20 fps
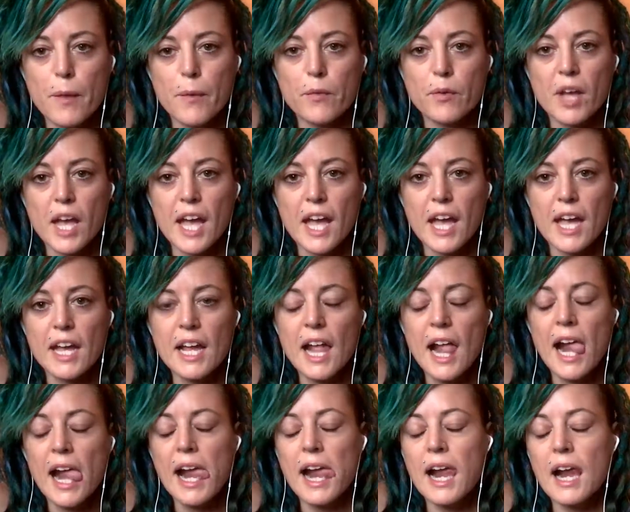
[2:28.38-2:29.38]
Okay?
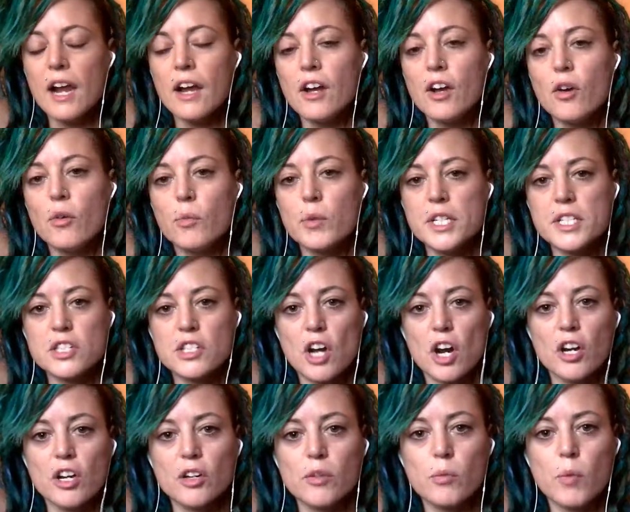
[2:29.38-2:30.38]
We
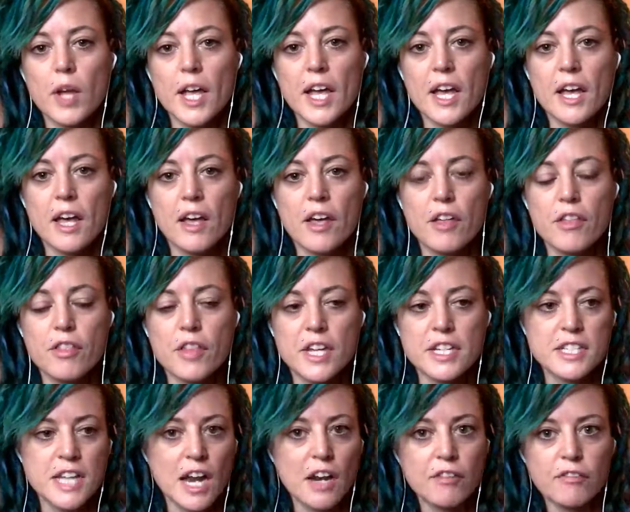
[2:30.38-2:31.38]
started with
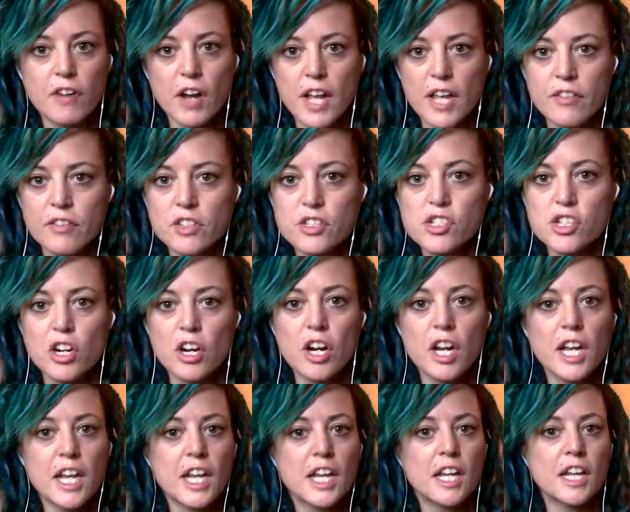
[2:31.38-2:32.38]
identifying the
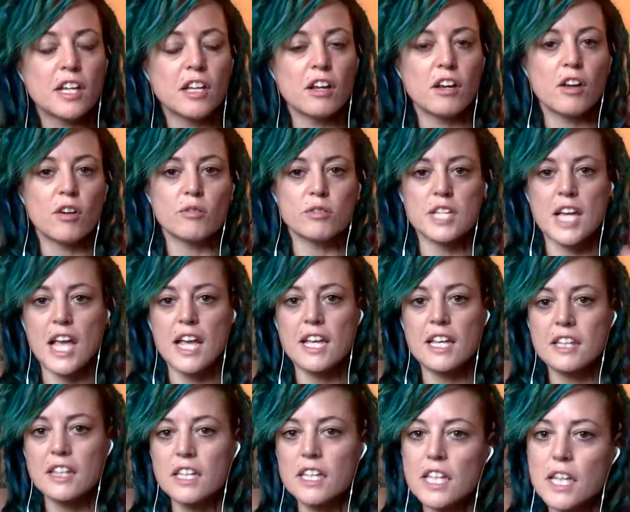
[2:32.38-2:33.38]
journey,
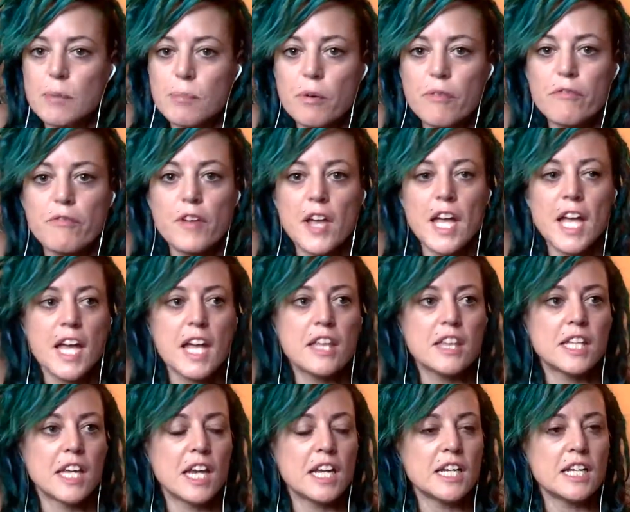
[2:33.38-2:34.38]
taking the leap of
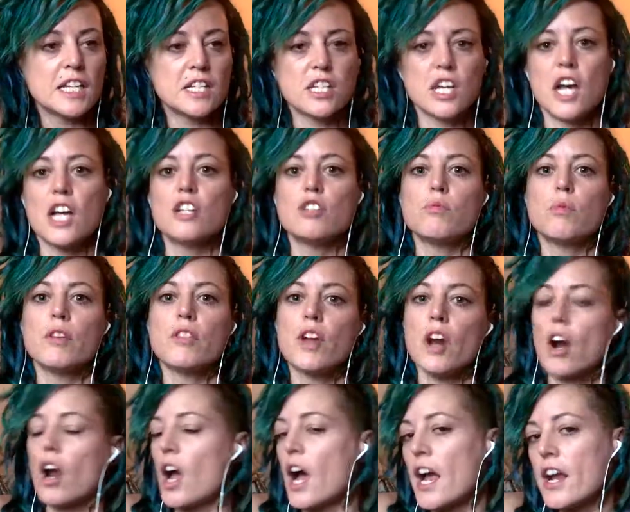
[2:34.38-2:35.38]
faith, getting in touch with
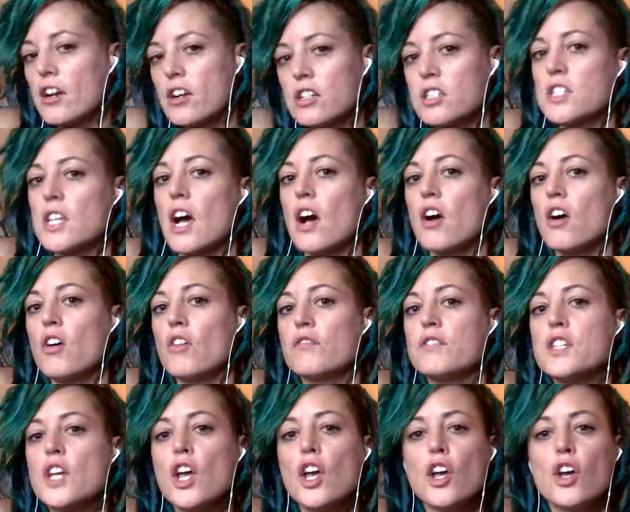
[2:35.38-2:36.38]
our higher
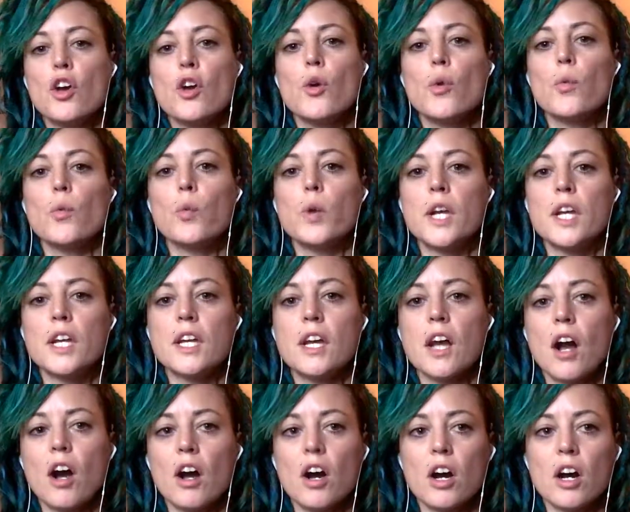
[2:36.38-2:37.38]
selves. We
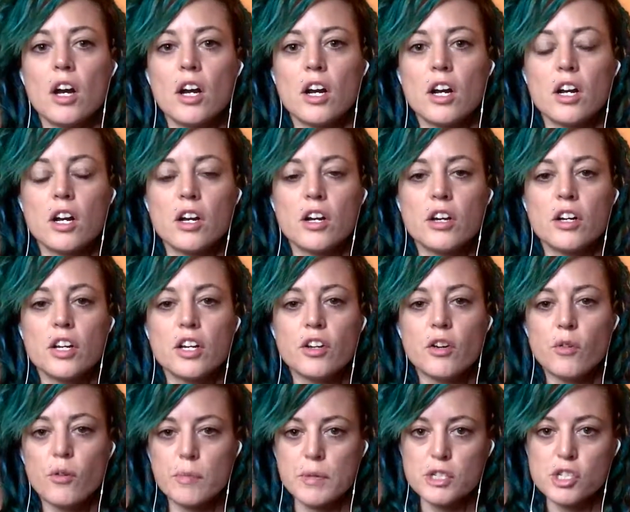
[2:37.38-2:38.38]
are,
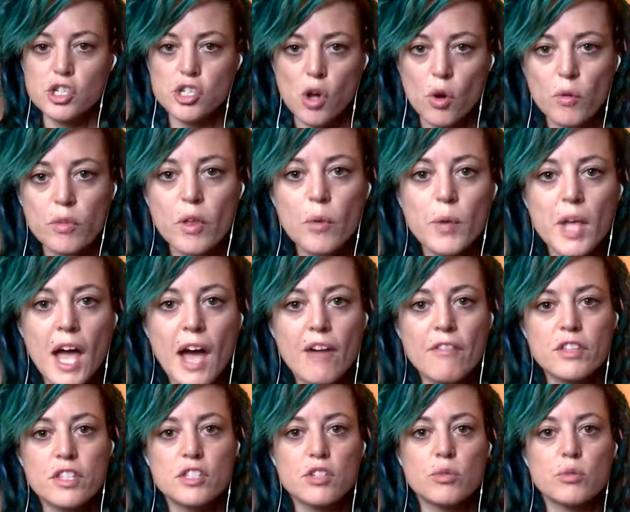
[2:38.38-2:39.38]
we've been shown that we
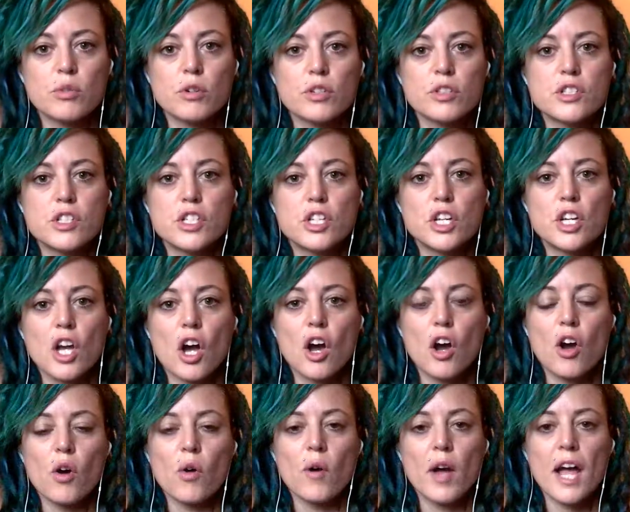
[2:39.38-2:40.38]
have the tools to
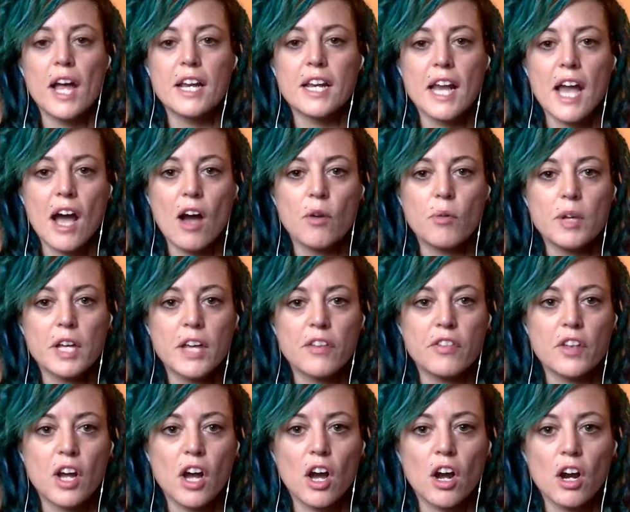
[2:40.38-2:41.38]
go, and now we get
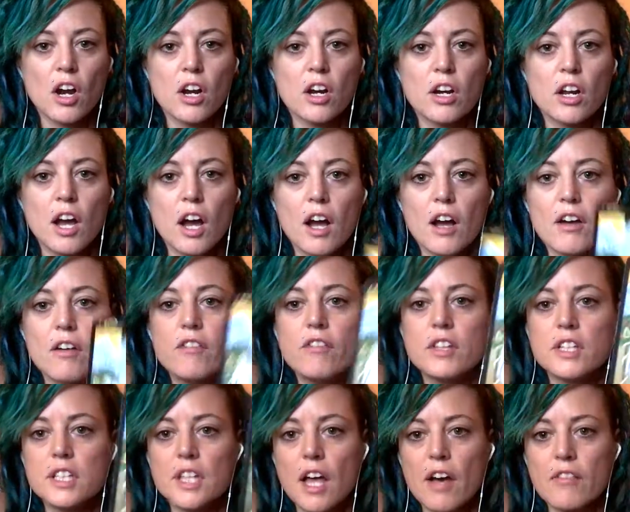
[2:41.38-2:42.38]
the card of
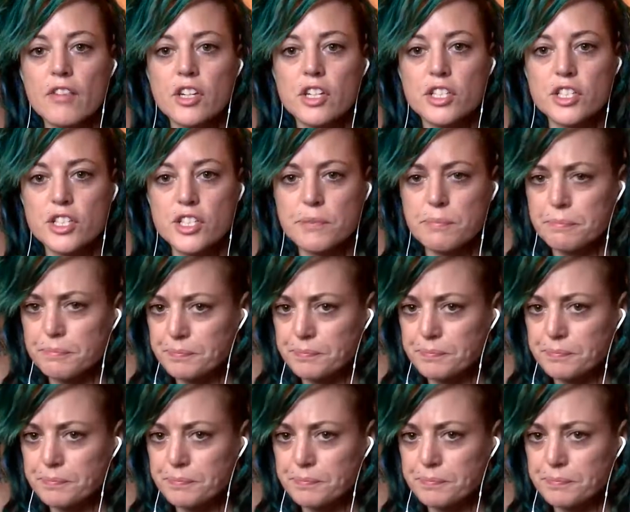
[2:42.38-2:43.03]
the Lovers.